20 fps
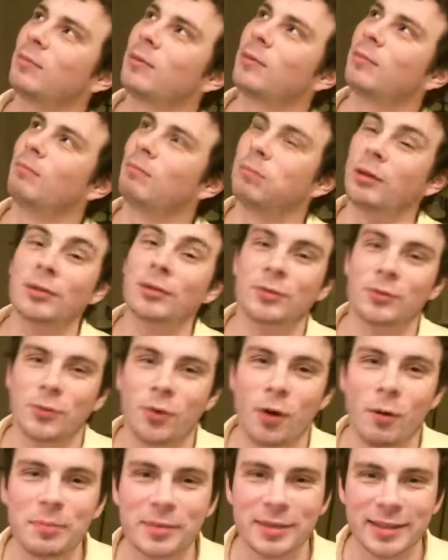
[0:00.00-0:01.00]
boss
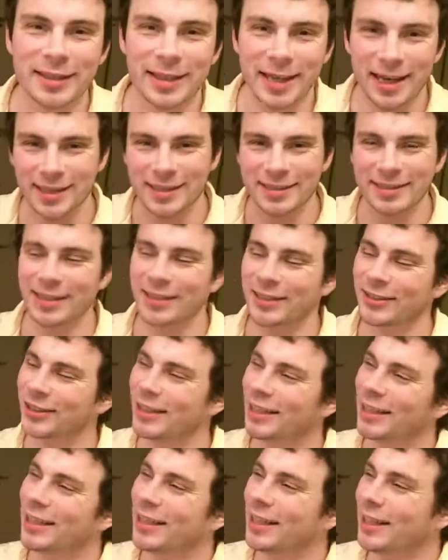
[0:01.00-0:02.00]
drops, yeah, thank you,
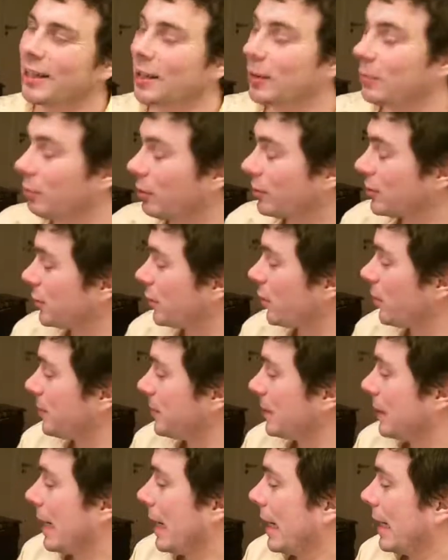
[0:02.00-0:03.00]
boss
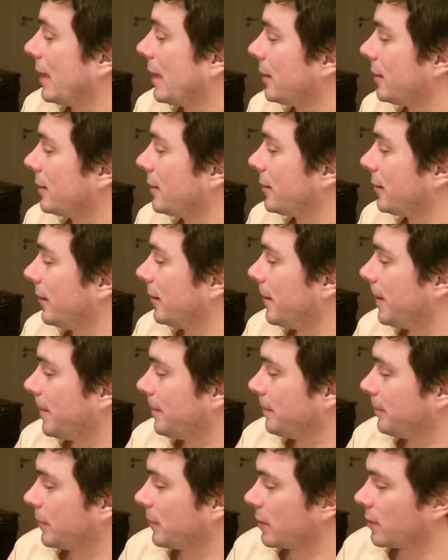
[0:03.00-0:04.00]
drops and
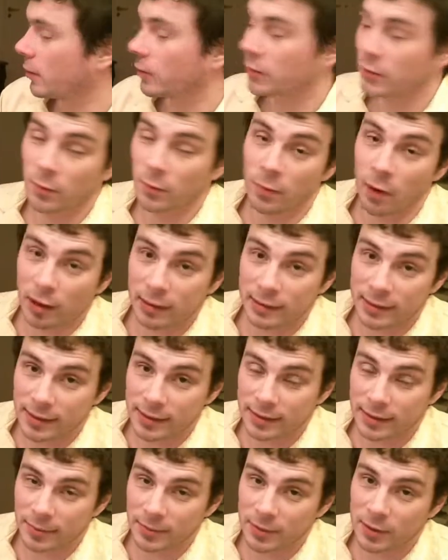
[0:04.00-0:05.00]
those reward
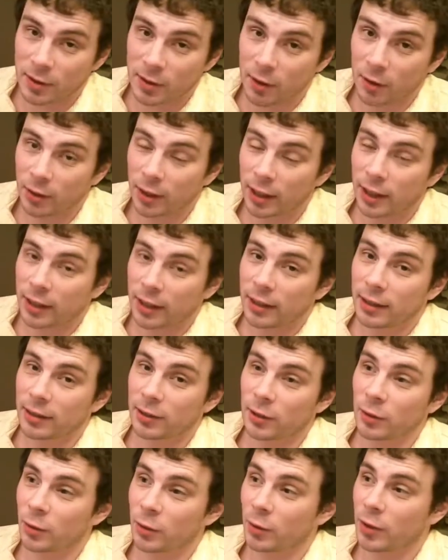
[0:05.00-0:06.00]
systems, so
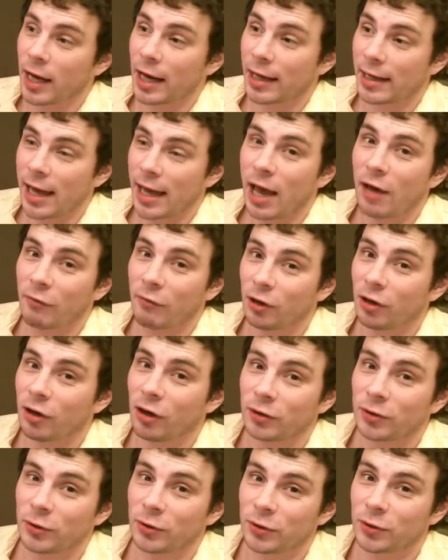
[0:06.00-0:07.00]
you kind of have a
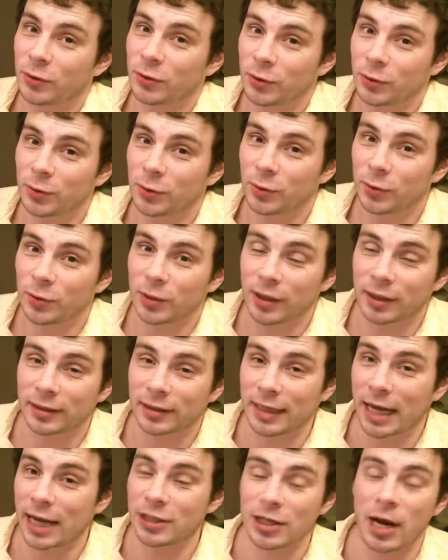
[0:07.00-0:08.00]
lot to do to
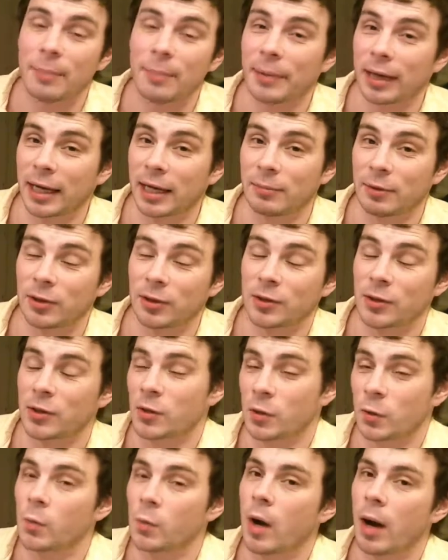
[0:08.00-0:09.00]
catch up again, because you
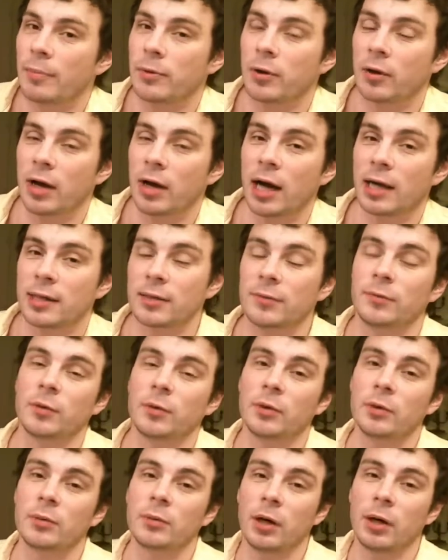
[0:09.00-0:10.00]
screw up your cards if
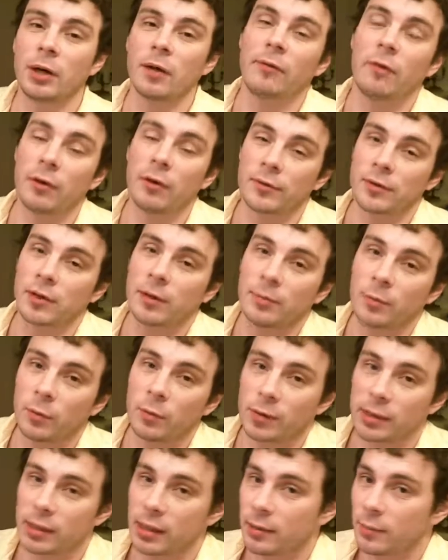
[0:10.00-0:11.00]
you evolve them
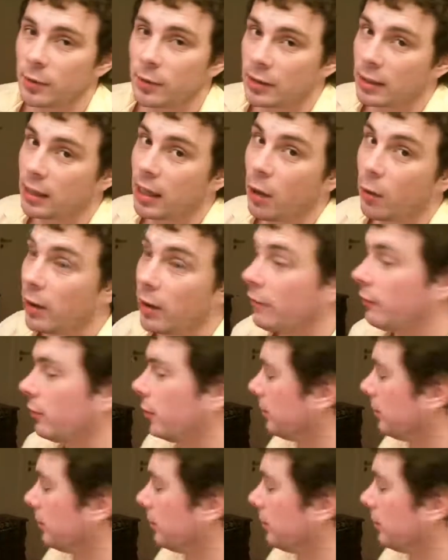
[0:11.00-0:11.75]
with a low level.